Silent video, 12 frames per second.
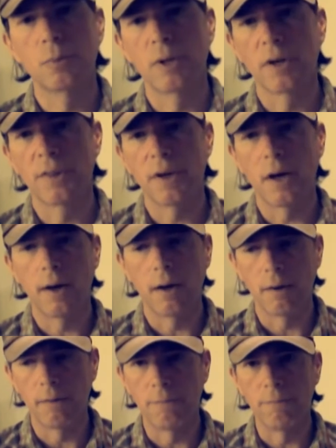worth
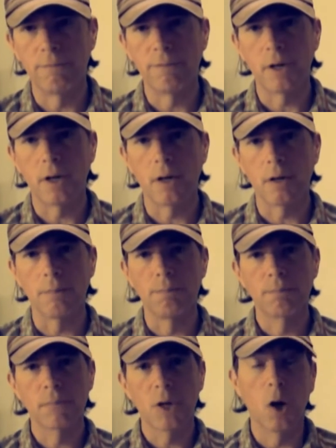of
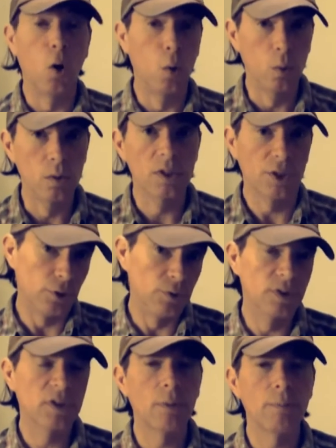old
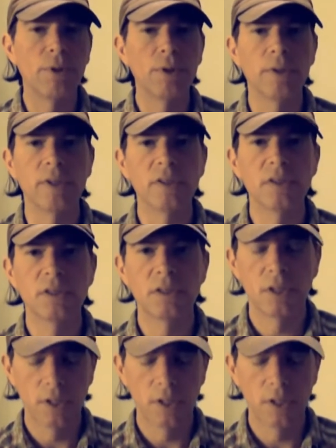used computers,